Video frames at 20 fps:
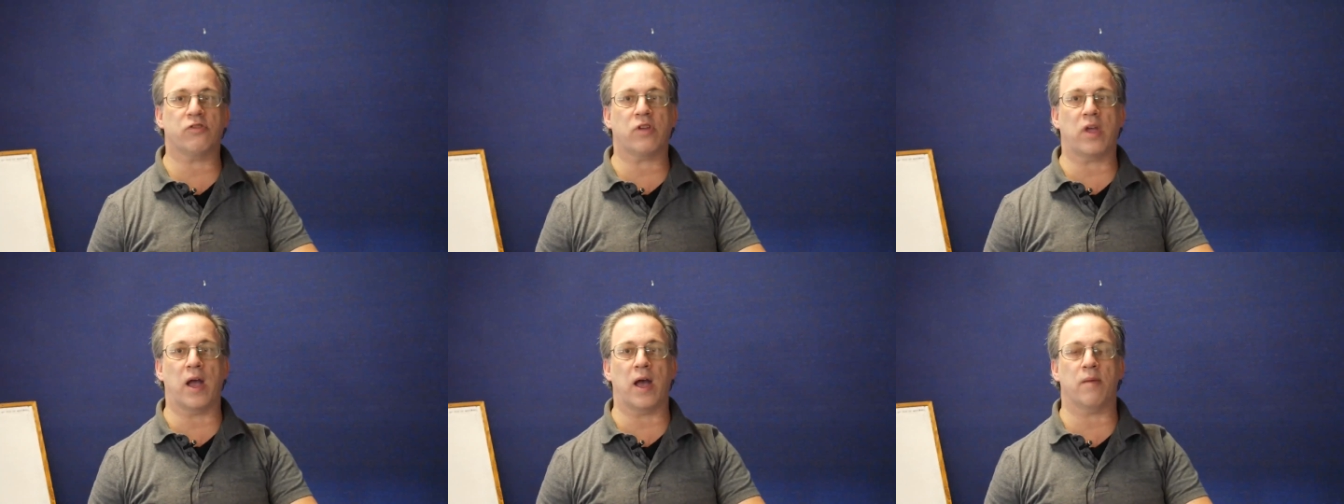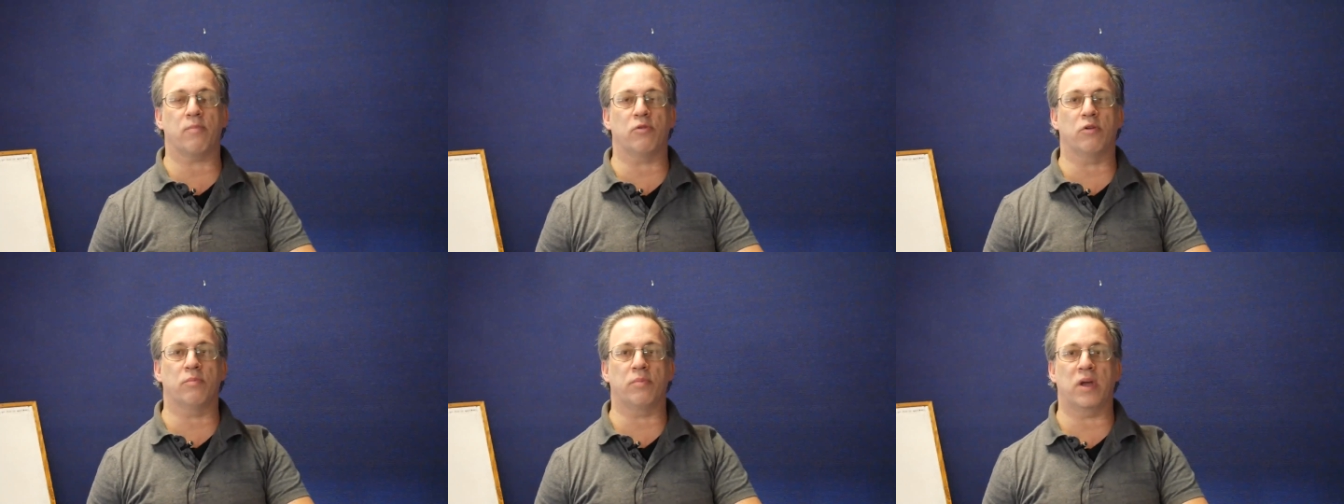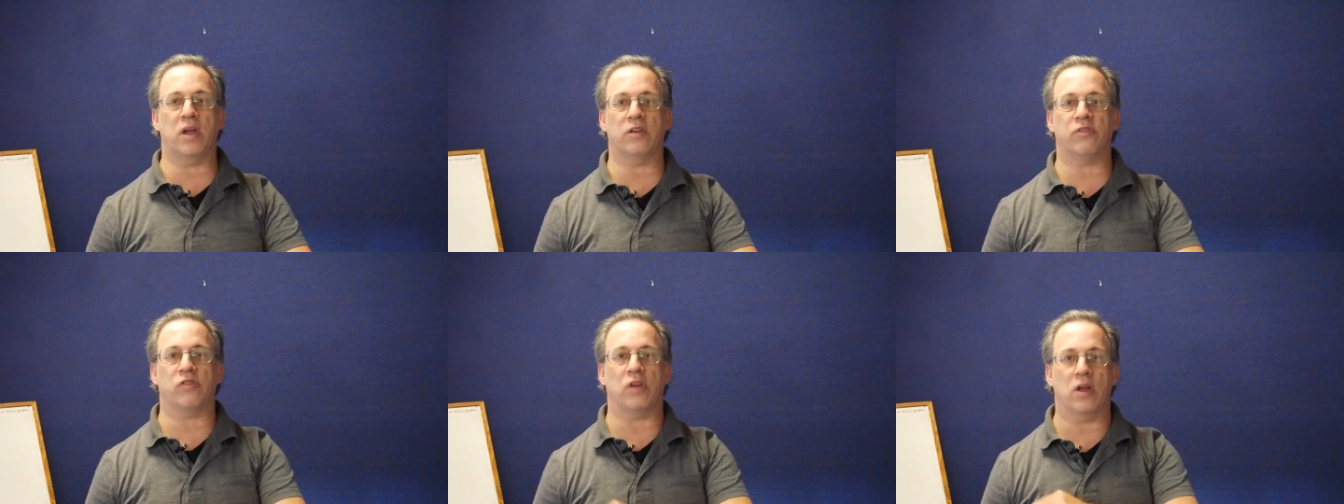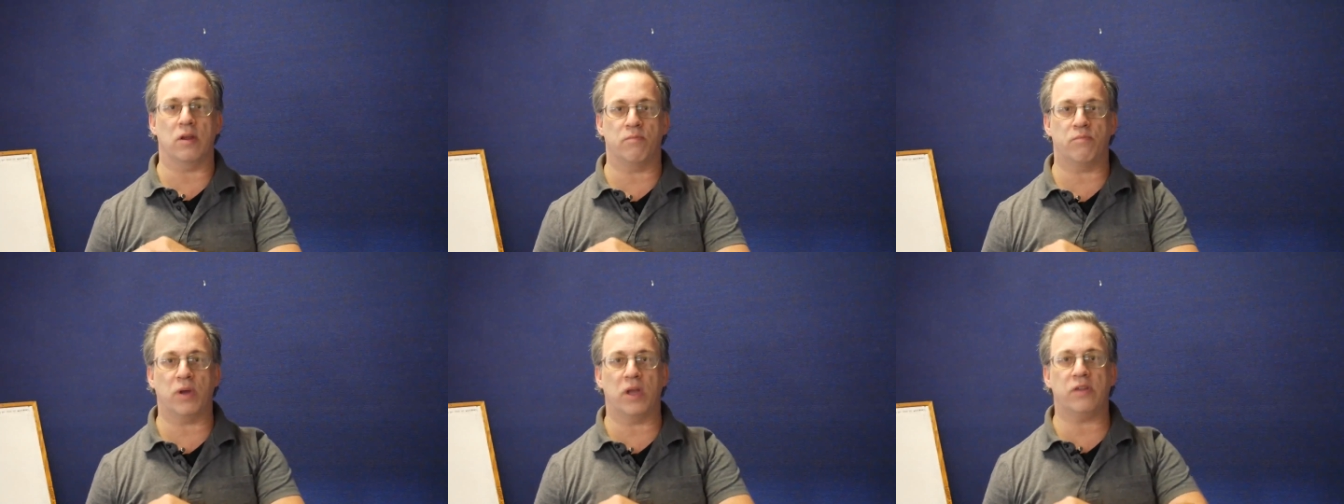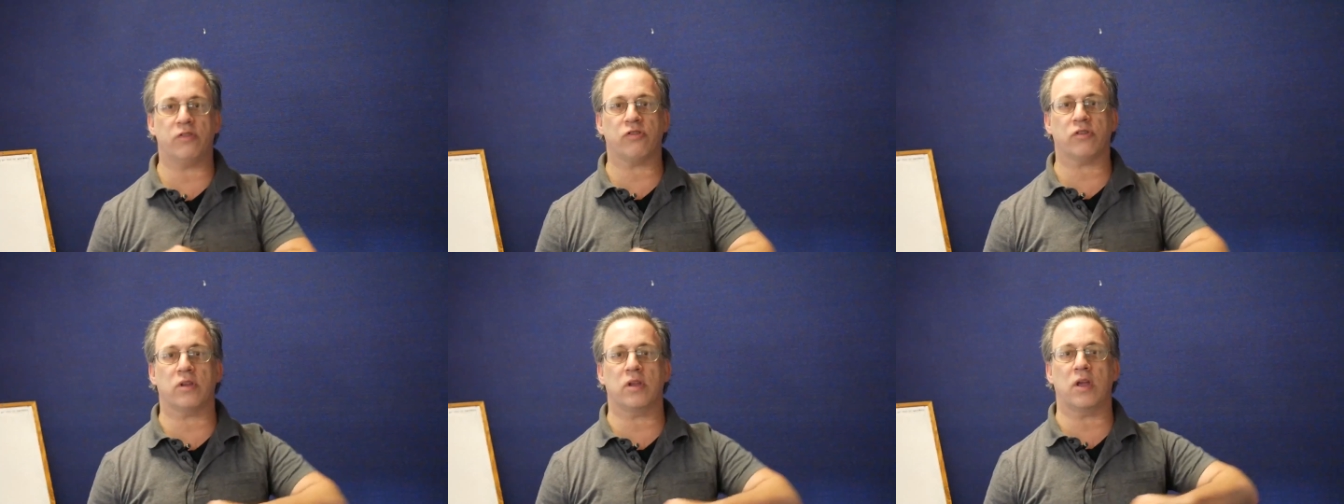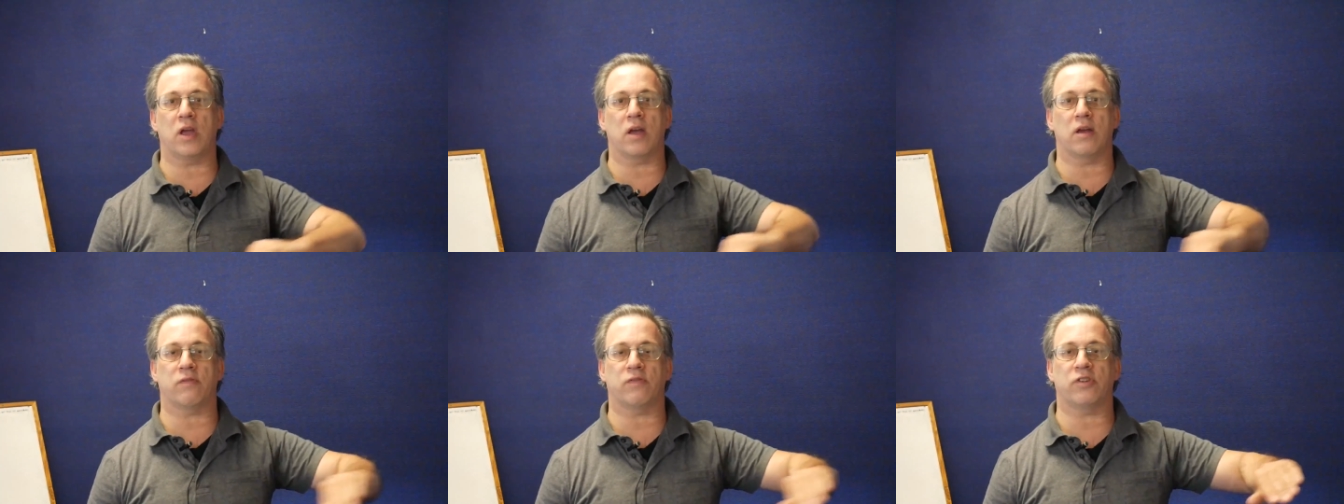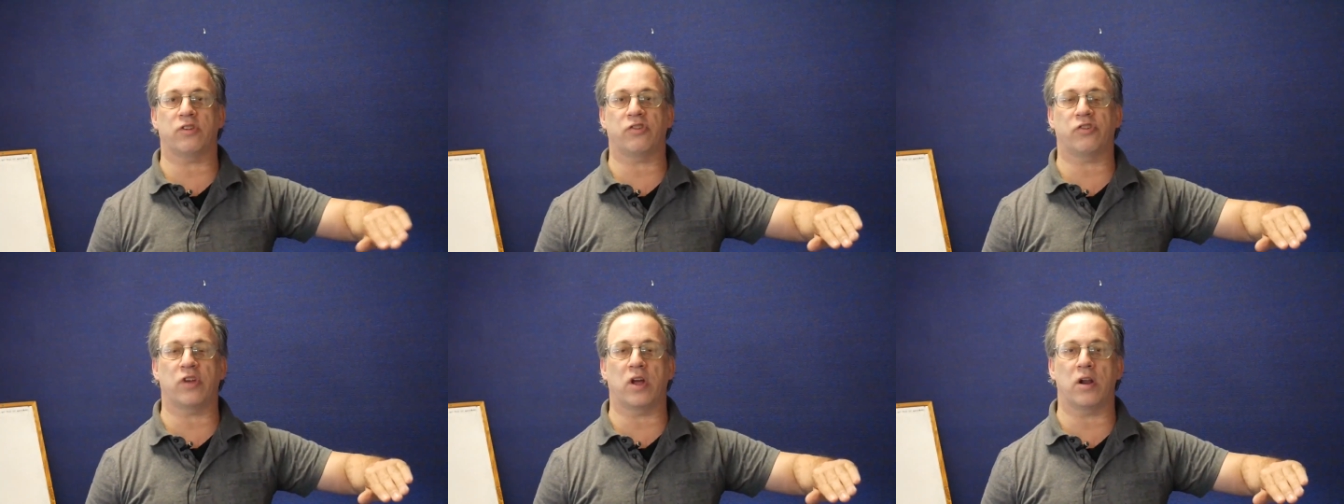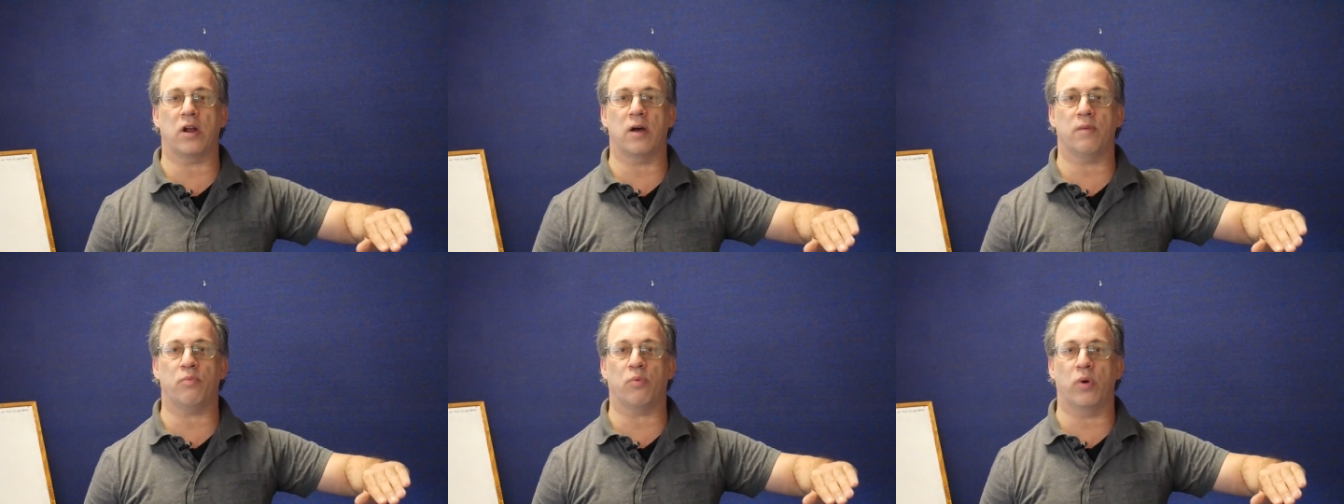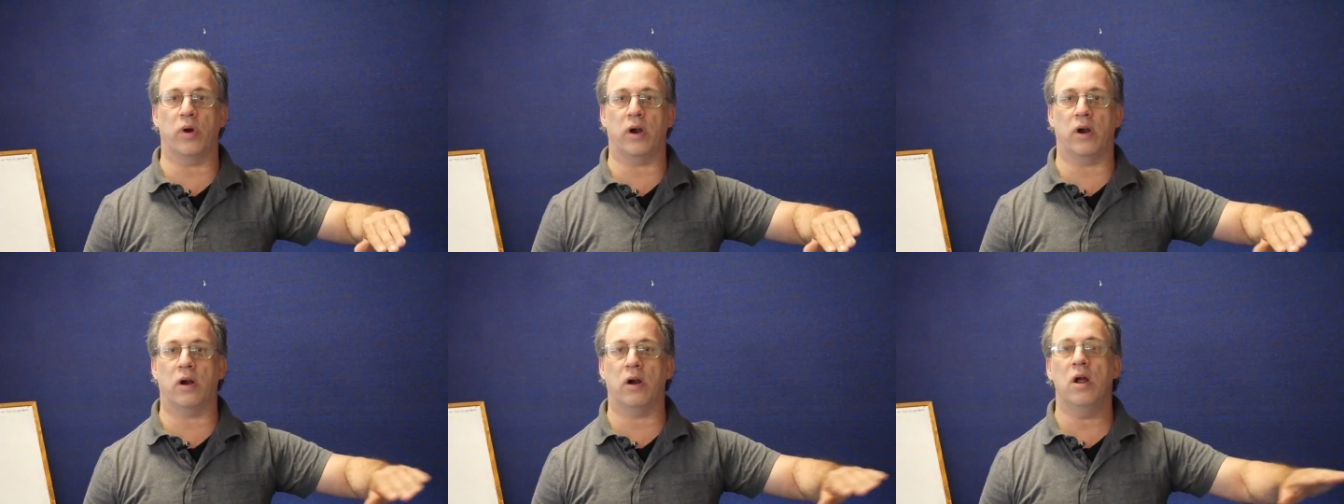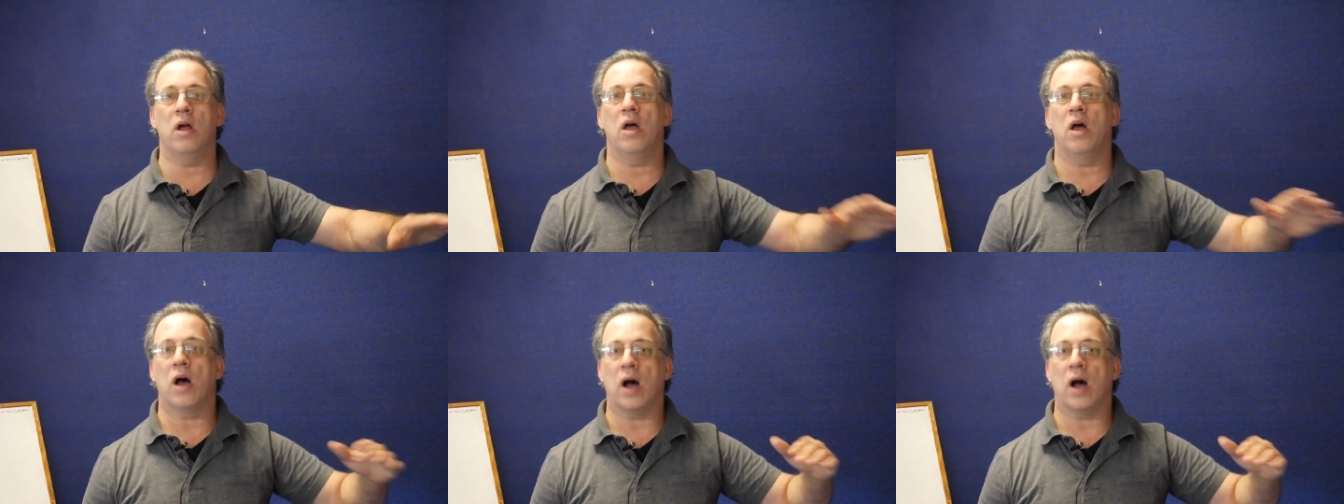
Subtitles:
capital base and basically have it set up where